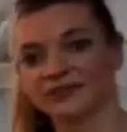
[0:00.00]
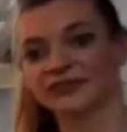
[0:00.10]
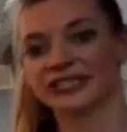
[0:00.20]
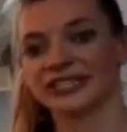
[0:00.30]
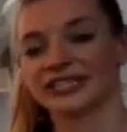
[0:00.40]

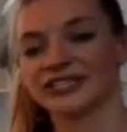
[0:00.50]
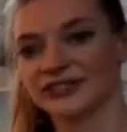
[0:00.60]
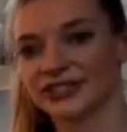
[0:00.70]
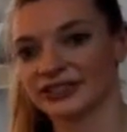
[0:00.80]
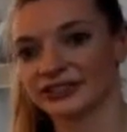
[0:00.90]
variation
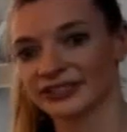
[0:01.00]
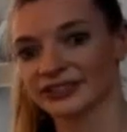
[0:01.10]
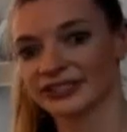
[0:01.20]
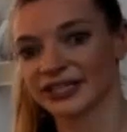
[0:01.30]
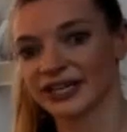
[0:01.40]
you did on the
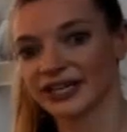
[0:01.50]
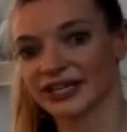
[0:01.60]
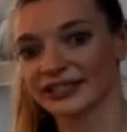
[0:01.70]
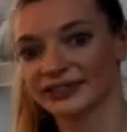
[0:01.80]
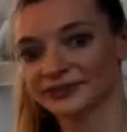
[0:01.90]
other
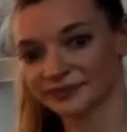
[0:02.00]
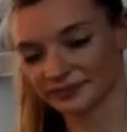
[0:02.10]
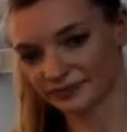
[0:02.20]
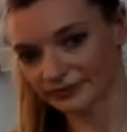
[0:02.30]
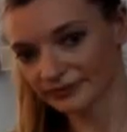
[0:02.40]
side.
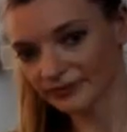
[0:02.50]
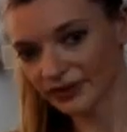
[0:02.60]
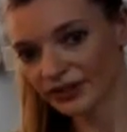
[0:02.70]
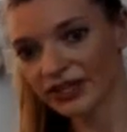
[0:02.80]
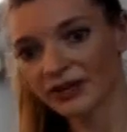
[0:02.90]

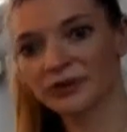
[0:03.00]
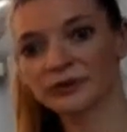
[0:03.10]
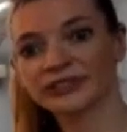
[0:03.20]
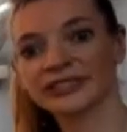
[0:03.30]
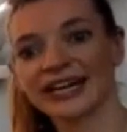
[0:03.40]
But
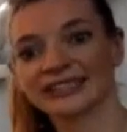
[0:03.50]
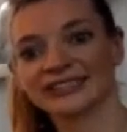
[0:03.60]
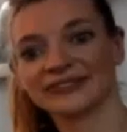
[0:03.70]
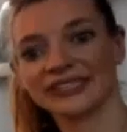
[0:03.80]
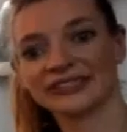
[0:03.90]
really
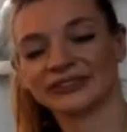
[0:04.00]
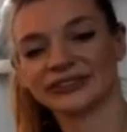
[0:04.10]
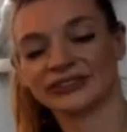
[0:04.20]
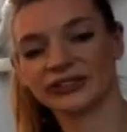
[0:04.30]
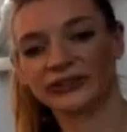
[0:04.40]
activate
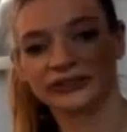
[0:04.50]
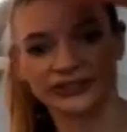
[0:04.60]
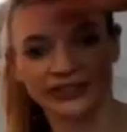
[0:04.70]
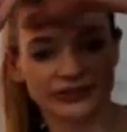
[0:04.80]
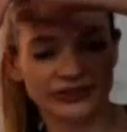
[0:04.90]
those toes,
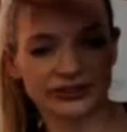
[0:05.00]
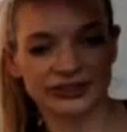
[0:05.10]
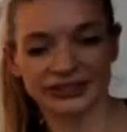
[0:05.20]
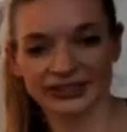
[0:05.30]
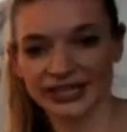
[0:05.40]
left toes
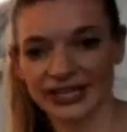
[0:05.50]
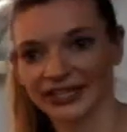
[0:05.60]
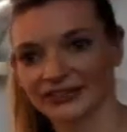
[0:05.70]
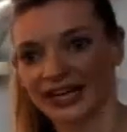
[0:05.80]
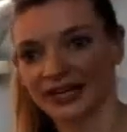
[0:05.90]
to the
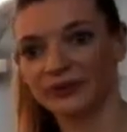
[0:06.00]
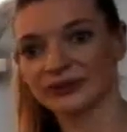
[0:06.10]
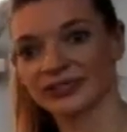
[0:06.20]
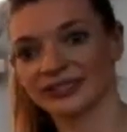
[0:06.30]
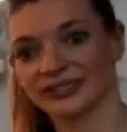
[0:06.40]
sky. Thigh
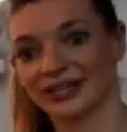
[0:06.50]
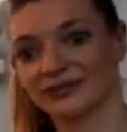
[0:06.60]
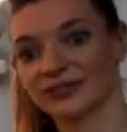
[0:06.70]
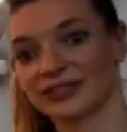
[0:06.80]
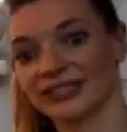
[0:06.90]
bone does
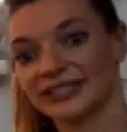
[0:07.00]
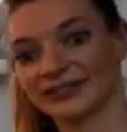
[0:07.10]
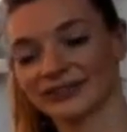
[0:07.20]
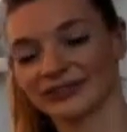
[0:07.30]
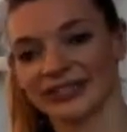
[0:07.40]
not roll in,
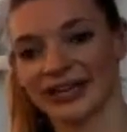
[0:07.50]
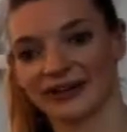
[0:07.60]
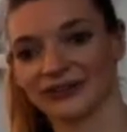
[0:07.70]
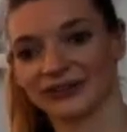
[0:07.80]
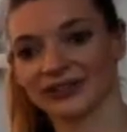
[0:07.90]
it rolls
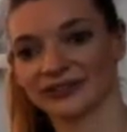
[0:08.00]
out.